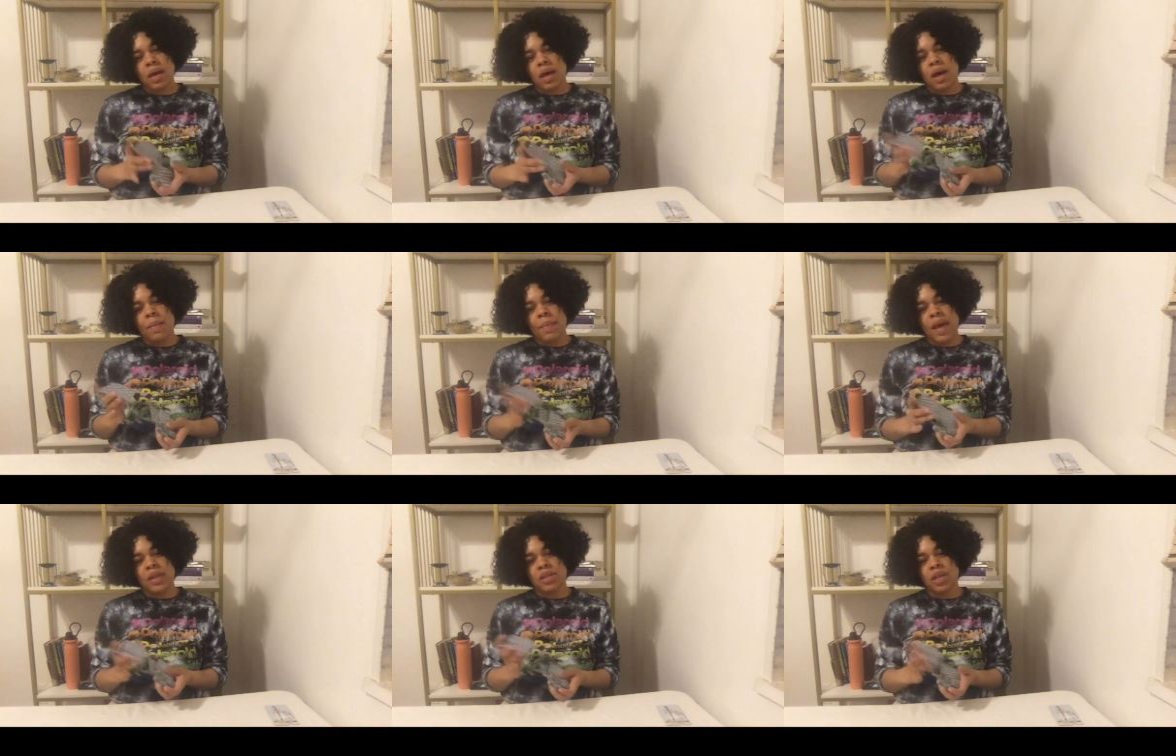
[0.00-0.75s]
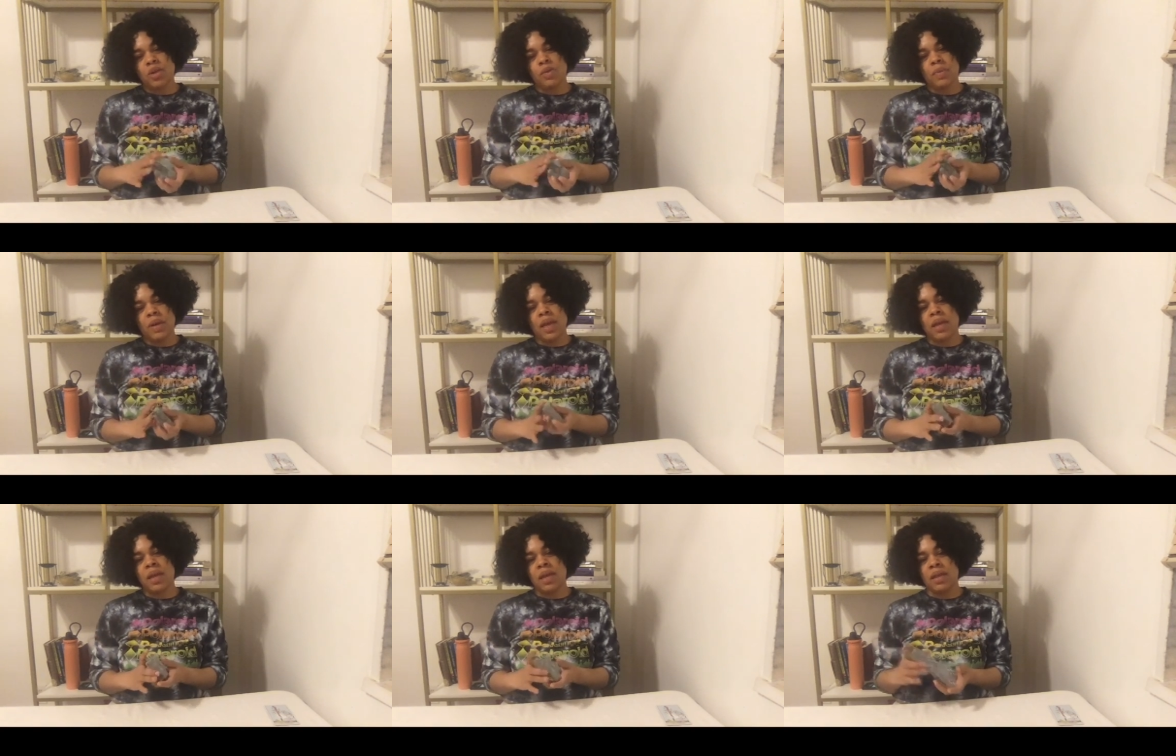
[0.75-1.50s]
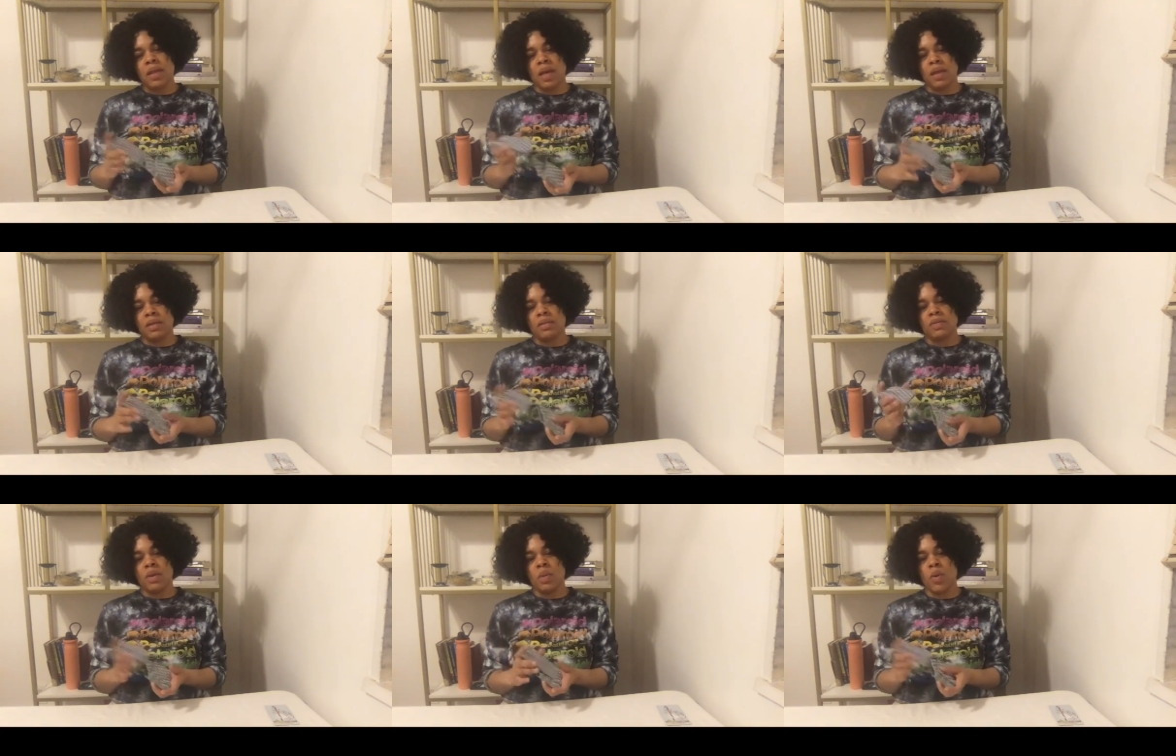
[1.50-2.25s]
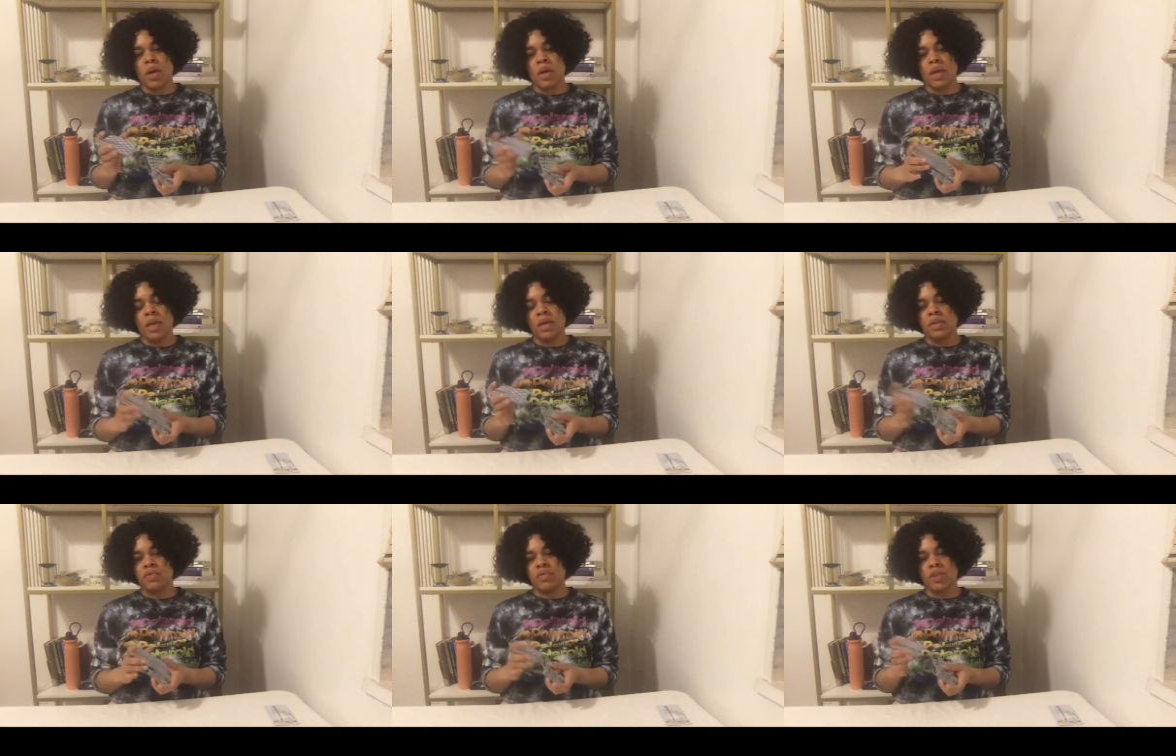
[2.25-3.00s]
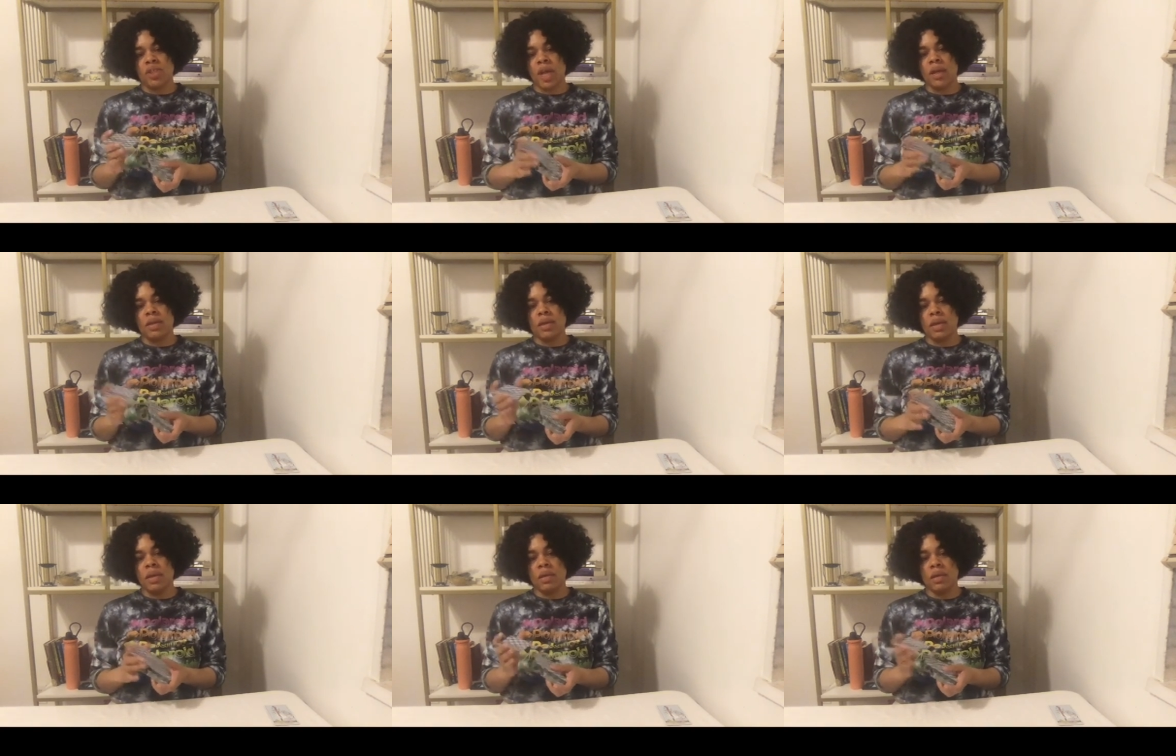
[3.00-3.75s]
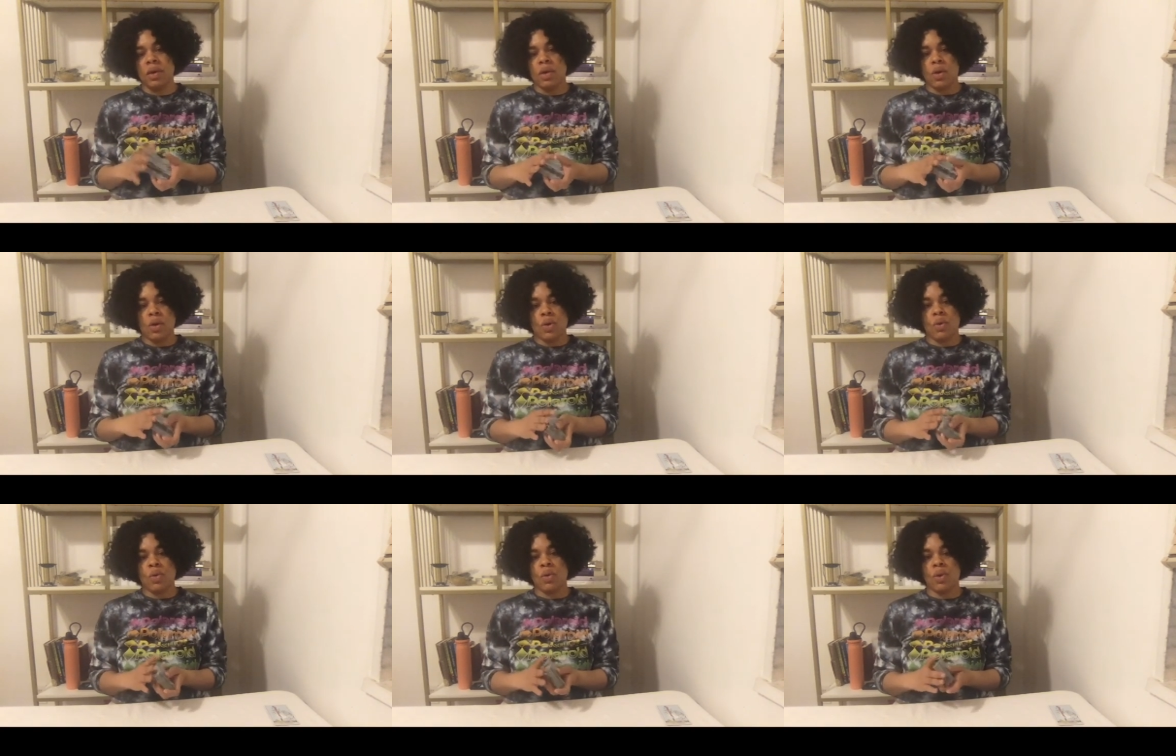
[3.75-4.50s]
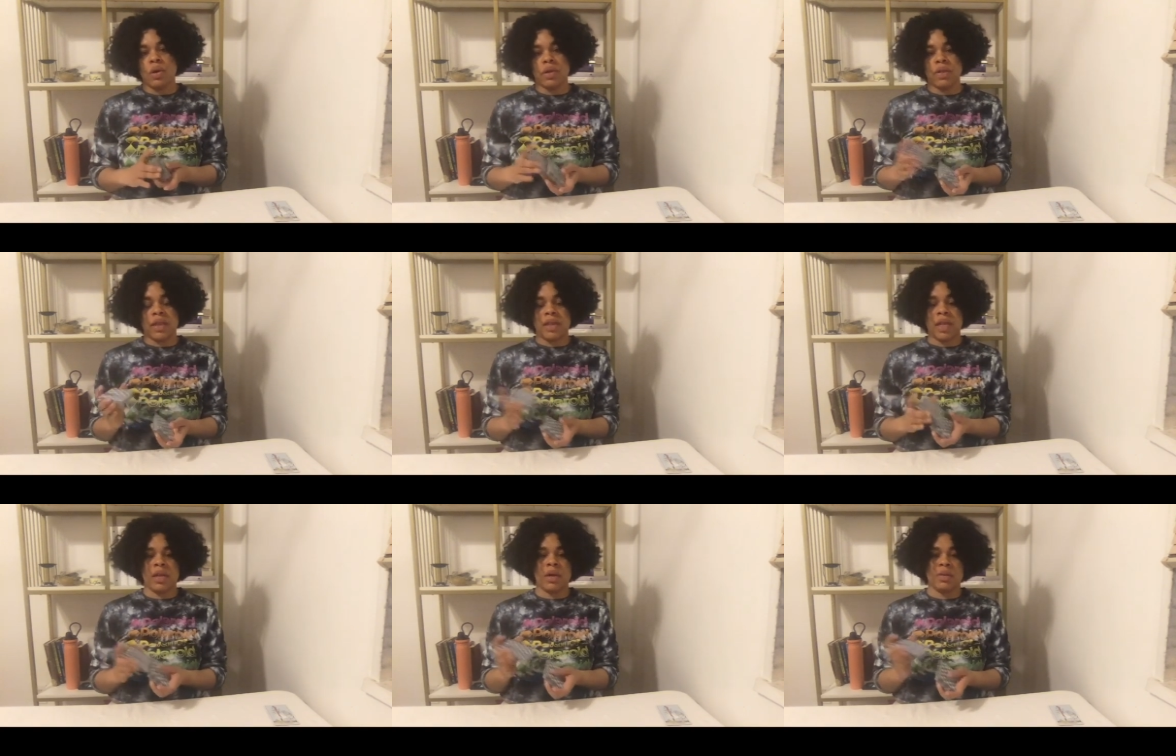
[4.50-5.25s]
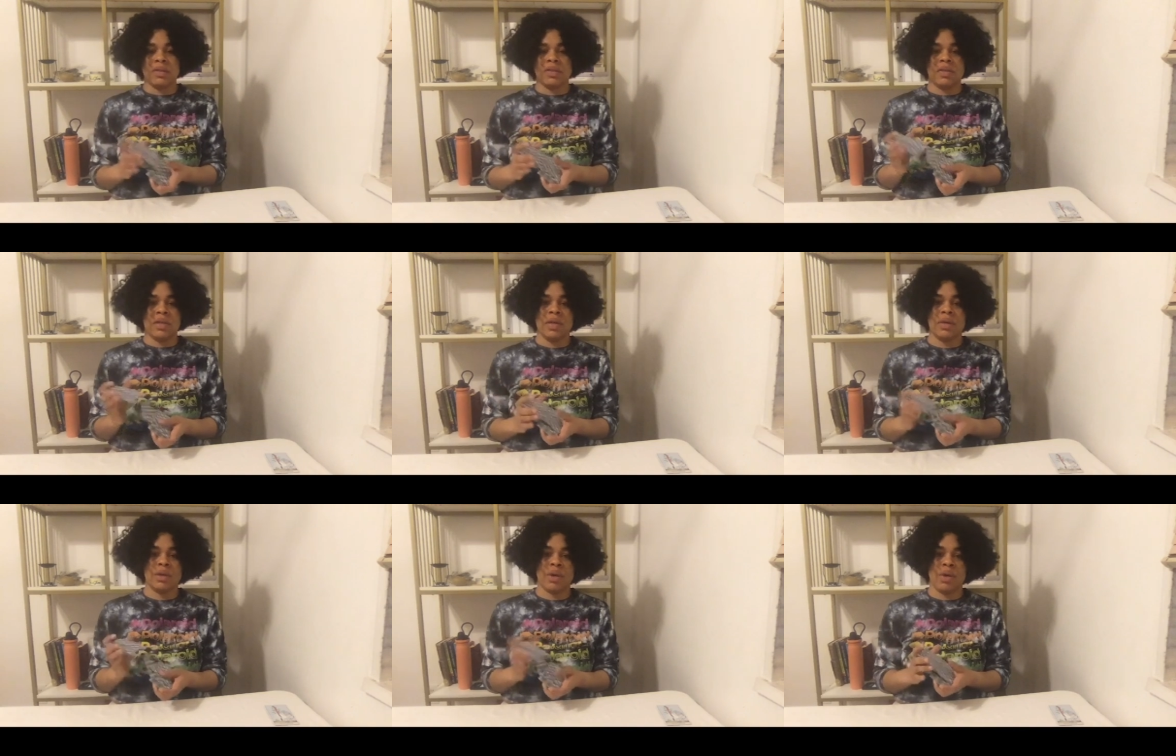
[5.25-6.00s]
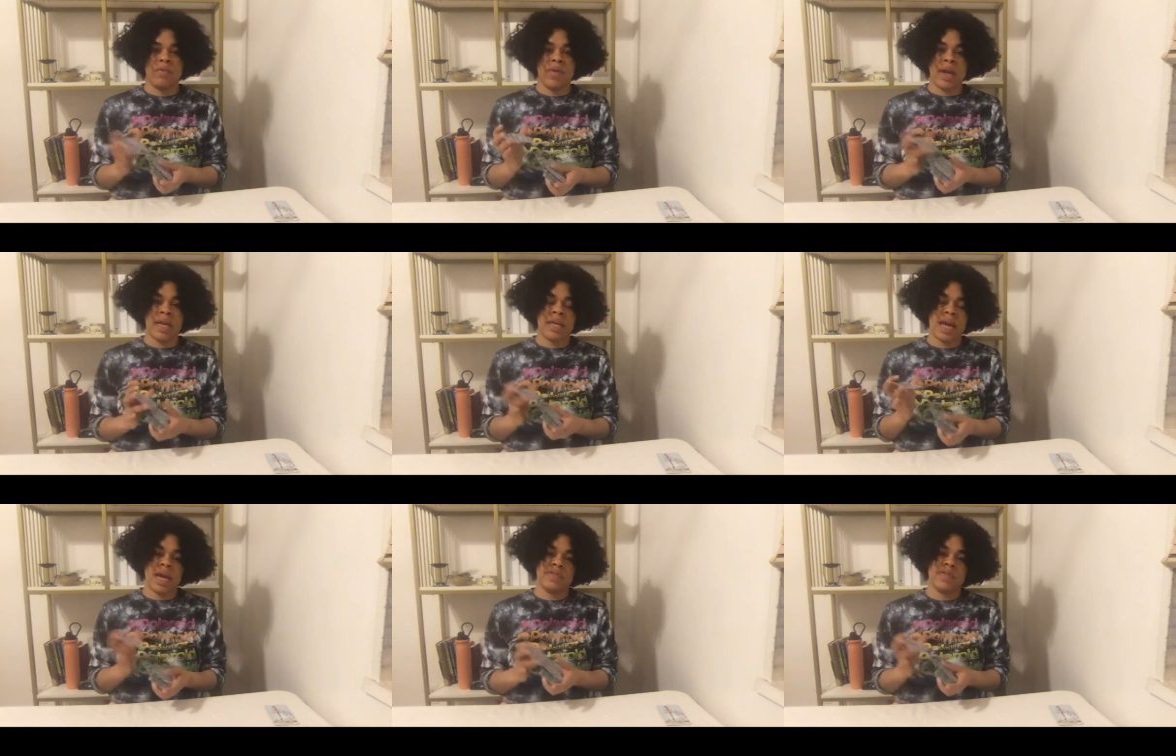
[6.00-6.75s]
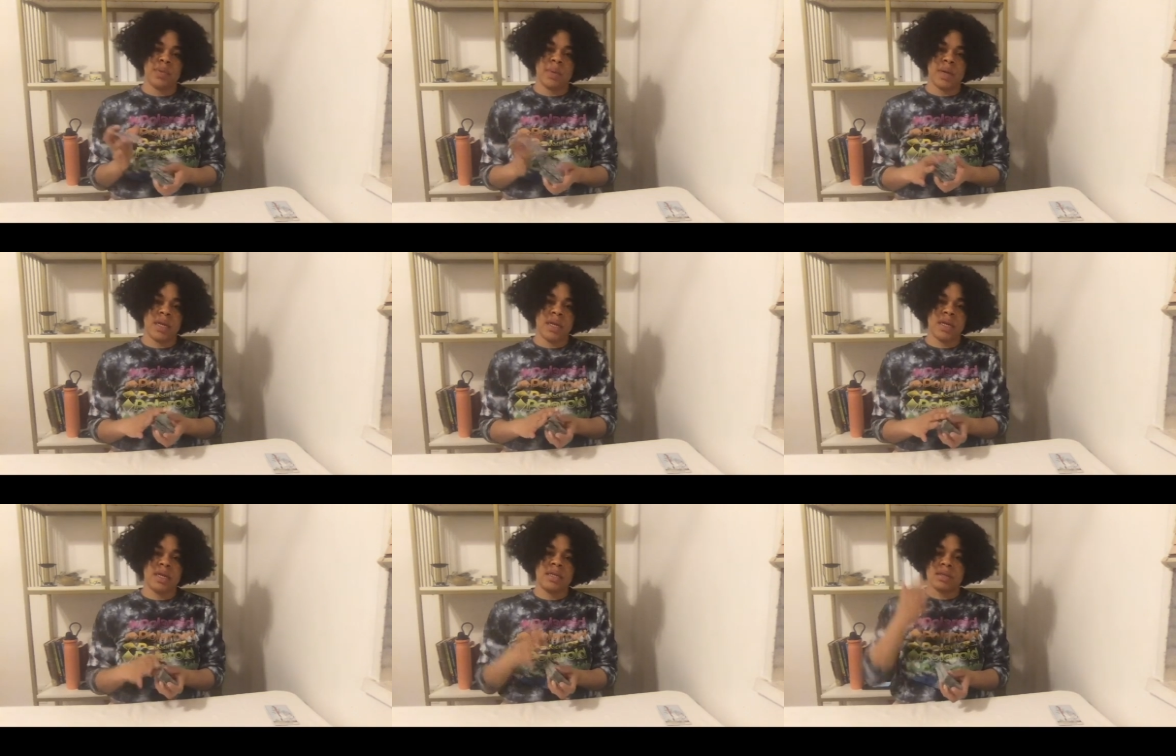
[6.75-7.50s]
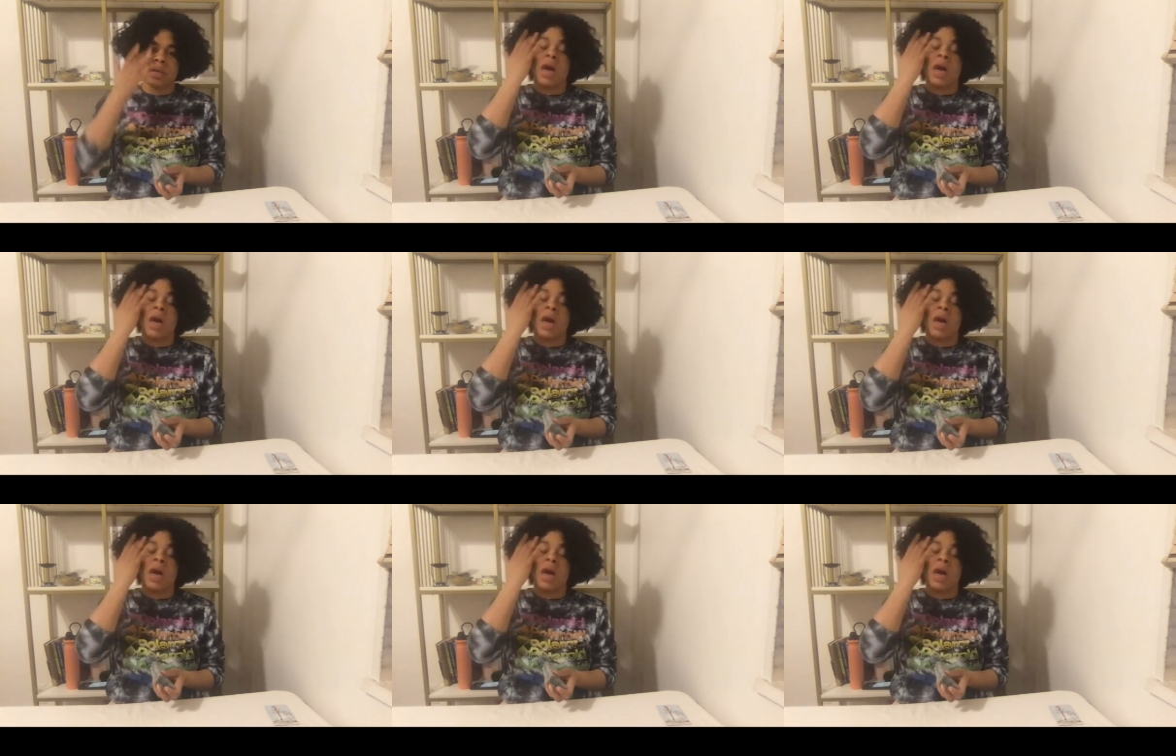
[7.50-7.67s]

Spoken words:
a passionate new beginning that someone is rejecting or that they don't see or don't recognize for what it is,